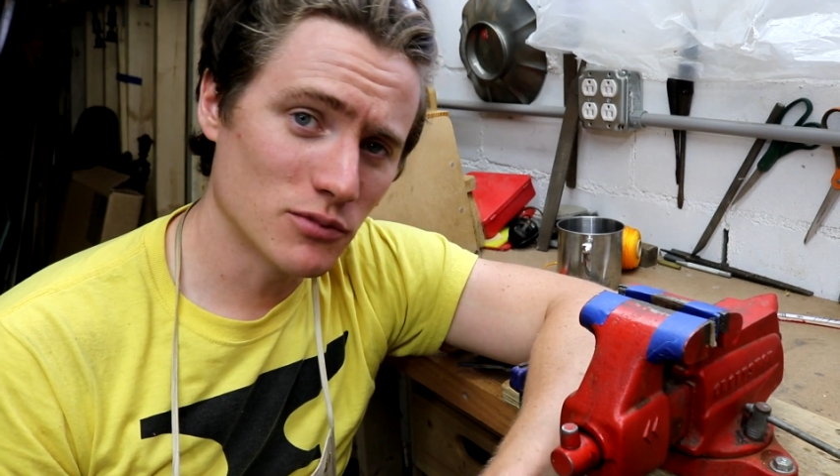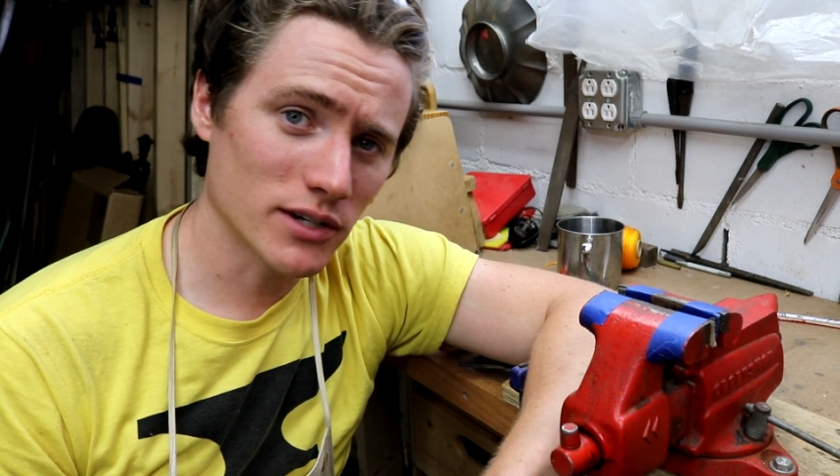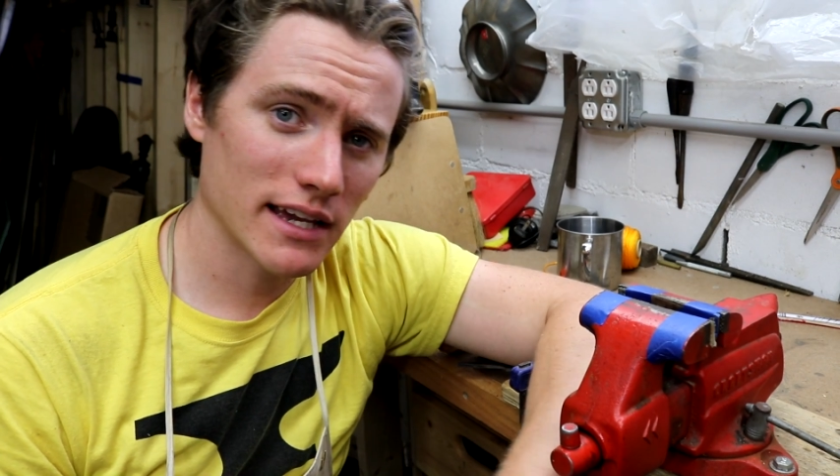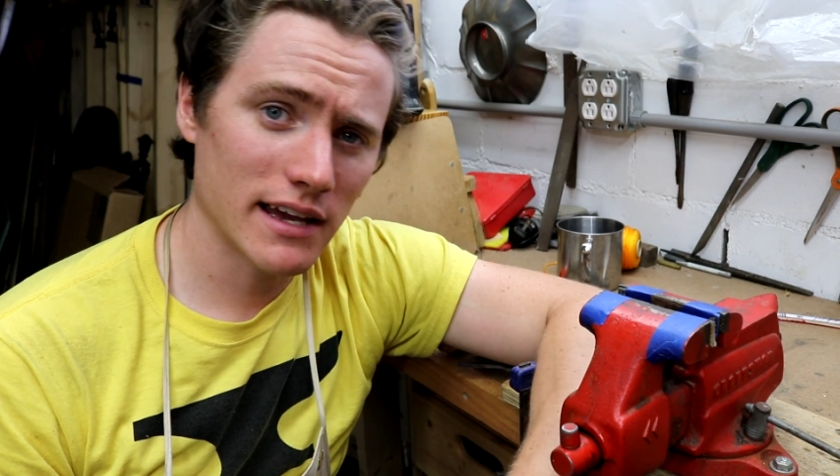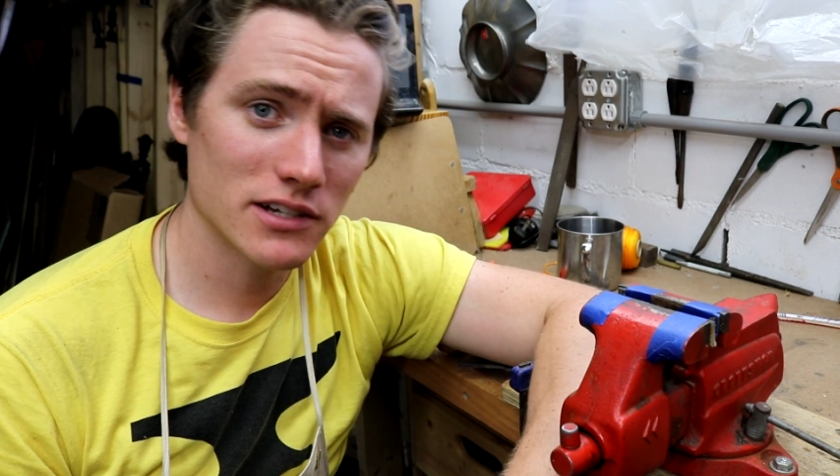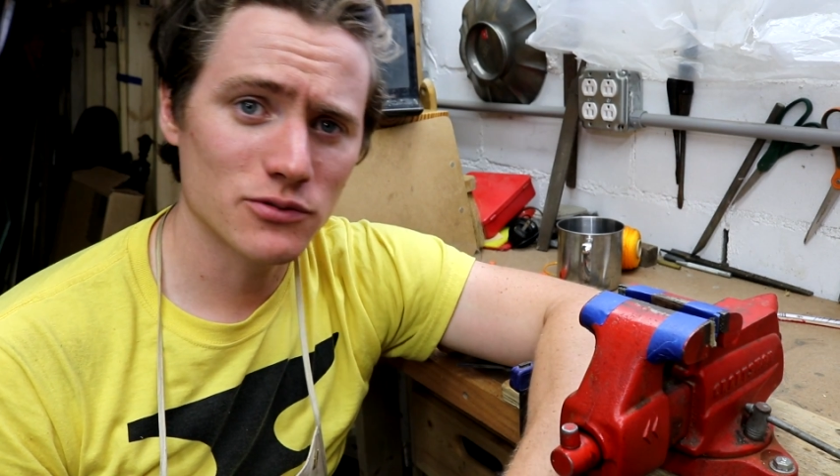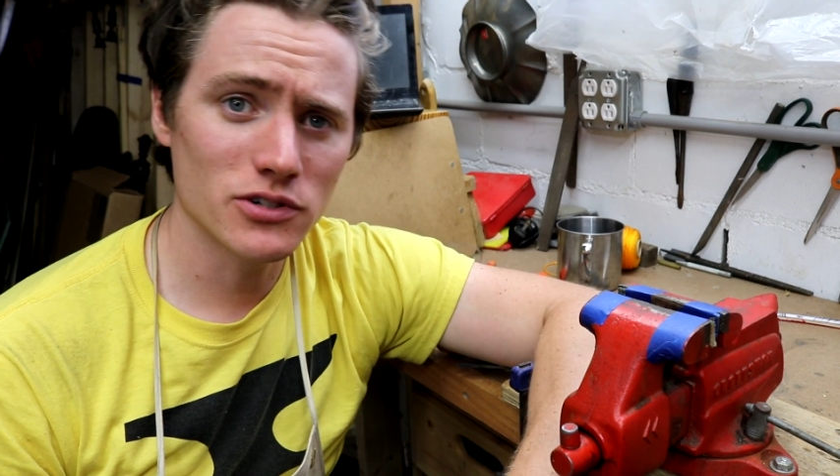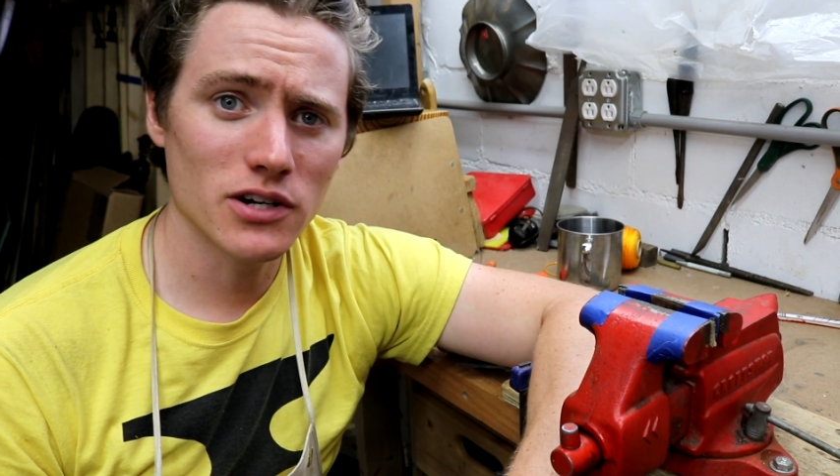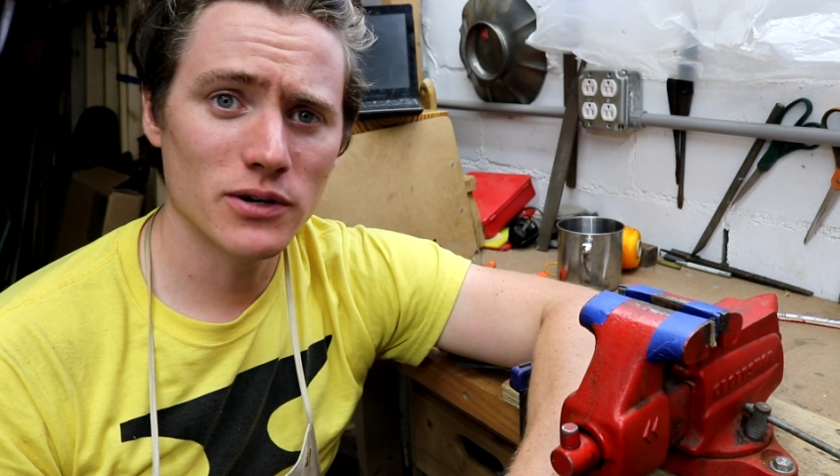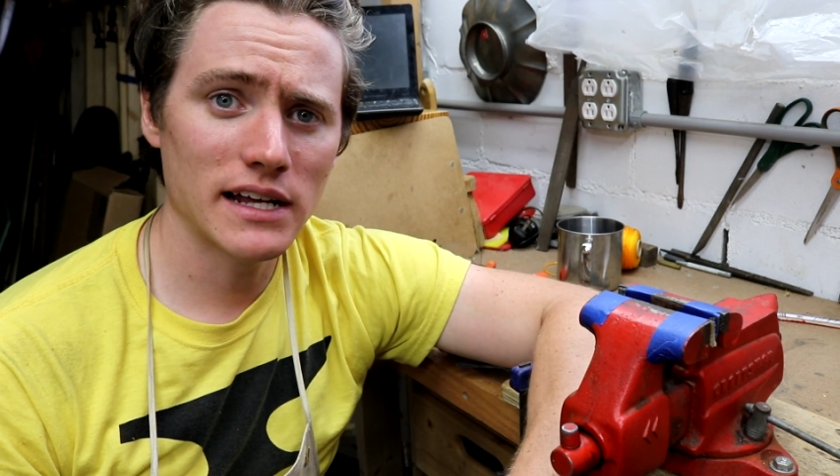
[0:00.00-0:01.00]
more casual,
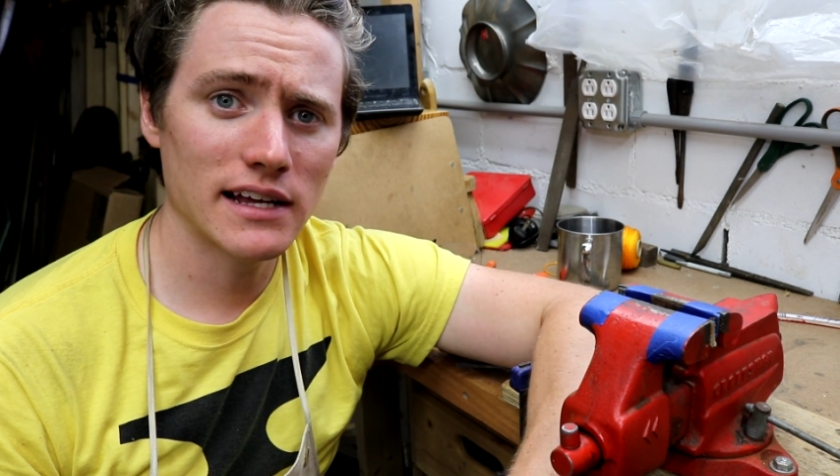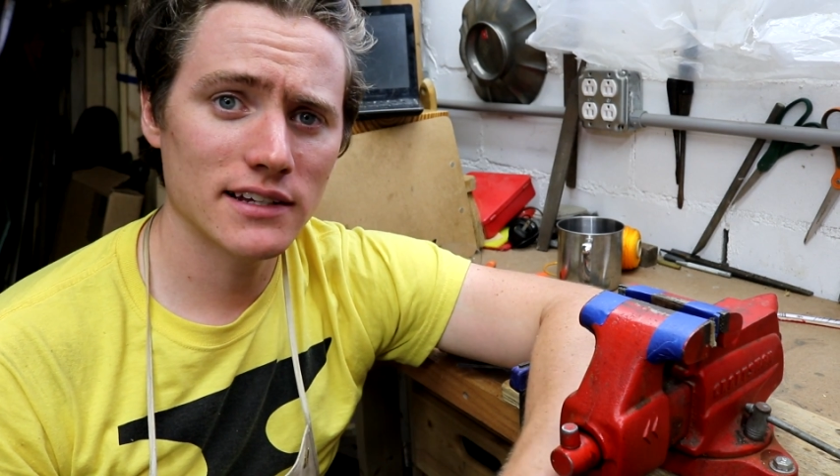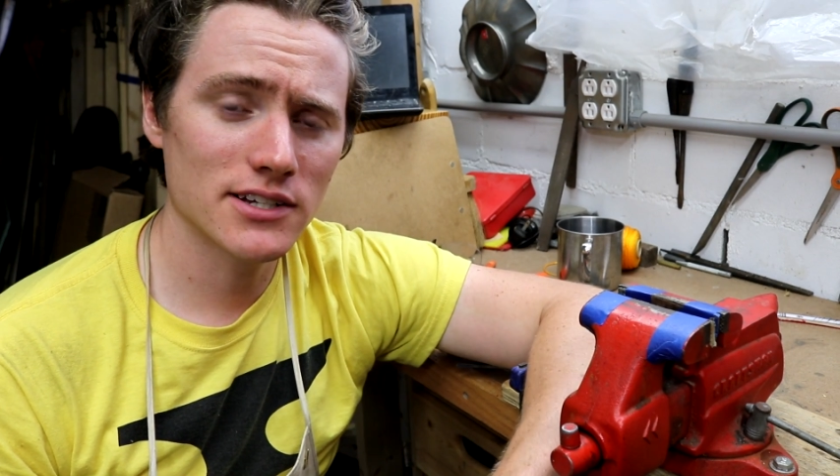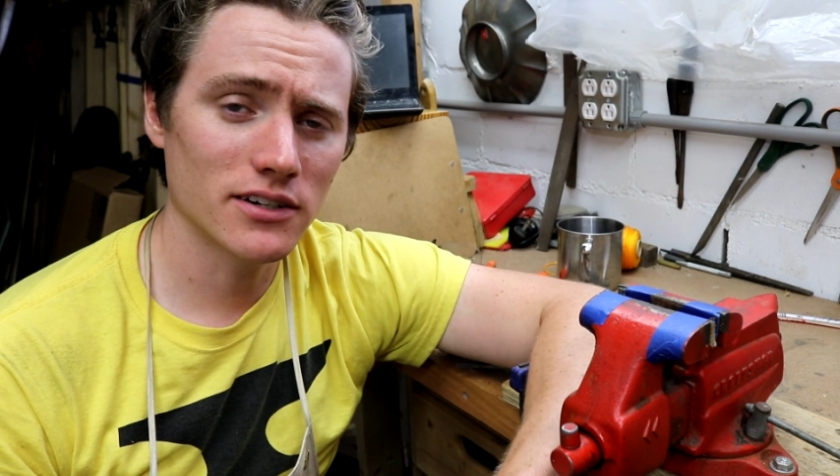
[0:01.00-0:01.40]
going at it,